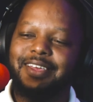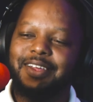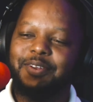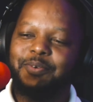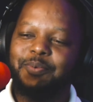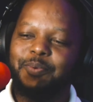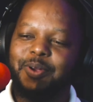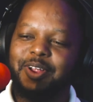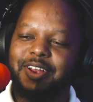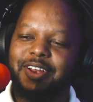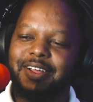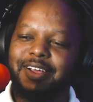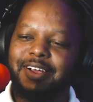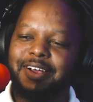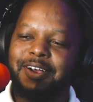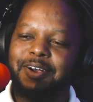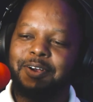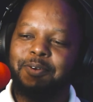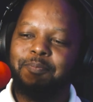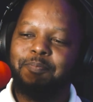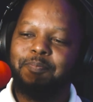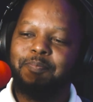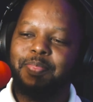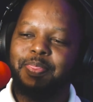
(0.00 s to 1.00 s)
that when
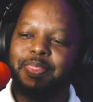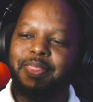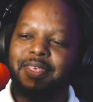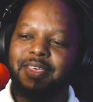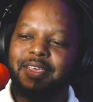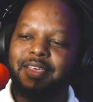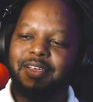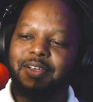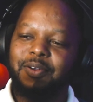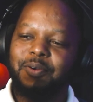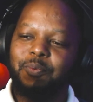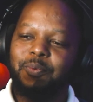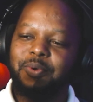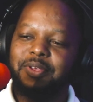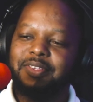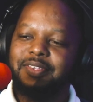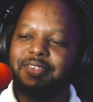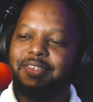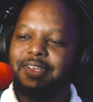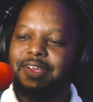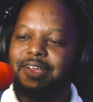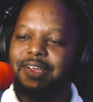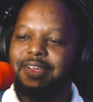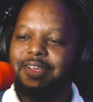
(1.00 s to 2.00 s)
we
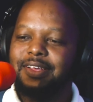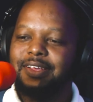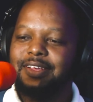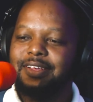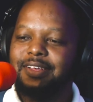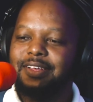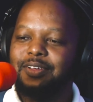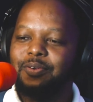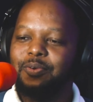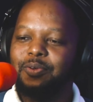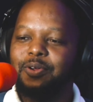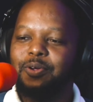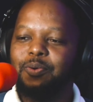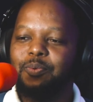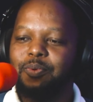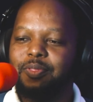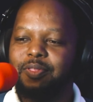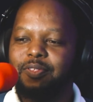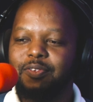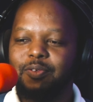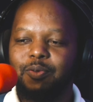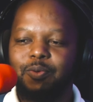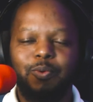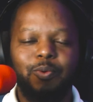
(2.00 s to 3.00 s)
say, you know, with
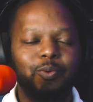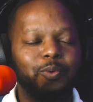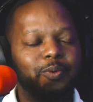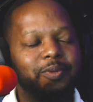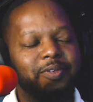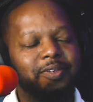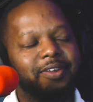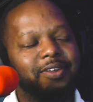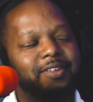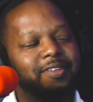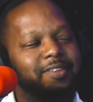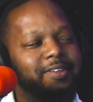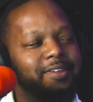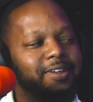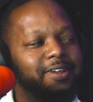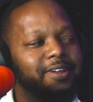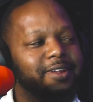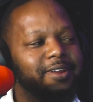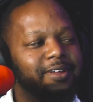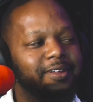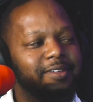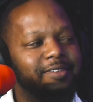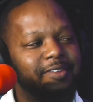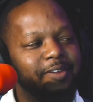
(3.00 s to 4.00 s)
schools and say
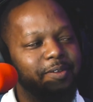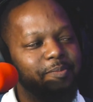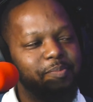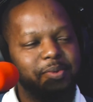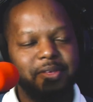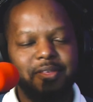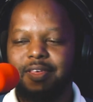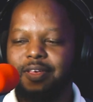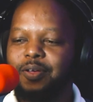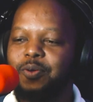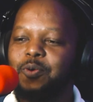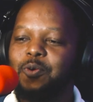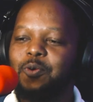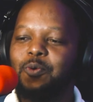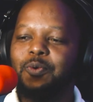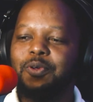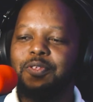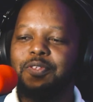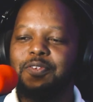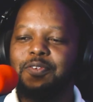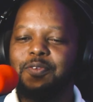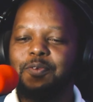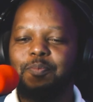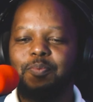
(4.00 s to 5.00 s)
in assembly there, who
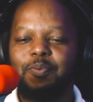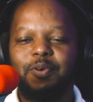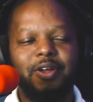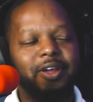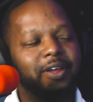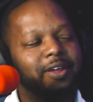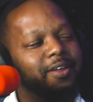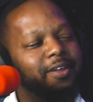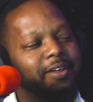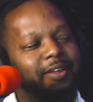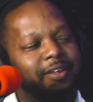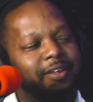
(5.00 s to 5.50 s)
wants to pray?